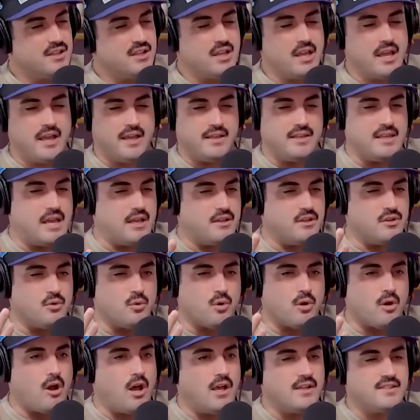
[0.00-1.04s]
uh, yeah, you were
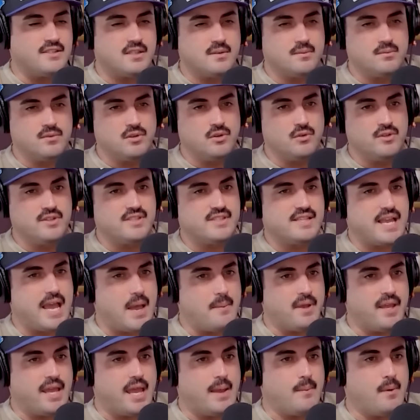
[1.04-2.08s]
awesome. You and Sammy
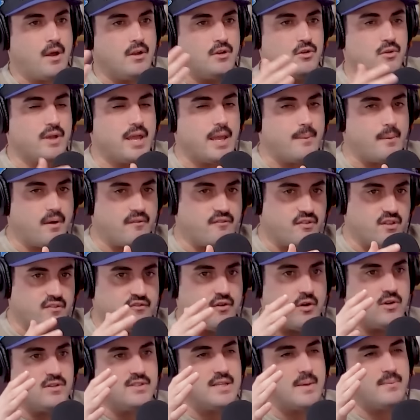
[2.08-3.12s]
came on. You came on for the
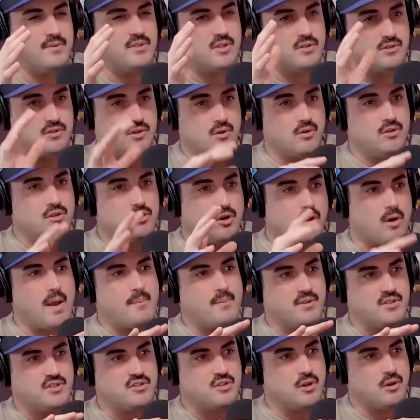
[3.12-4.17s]
first episode. So your
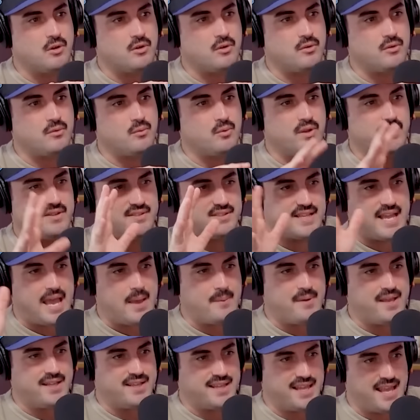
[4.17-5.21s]
episode with on,
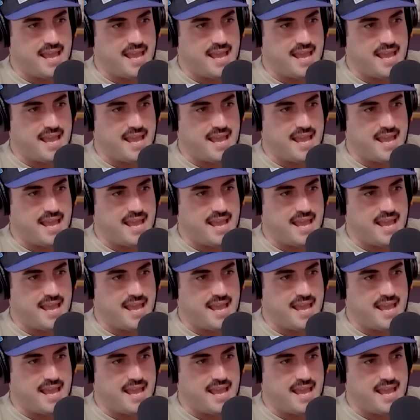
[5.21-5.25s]
Sammy I'm at the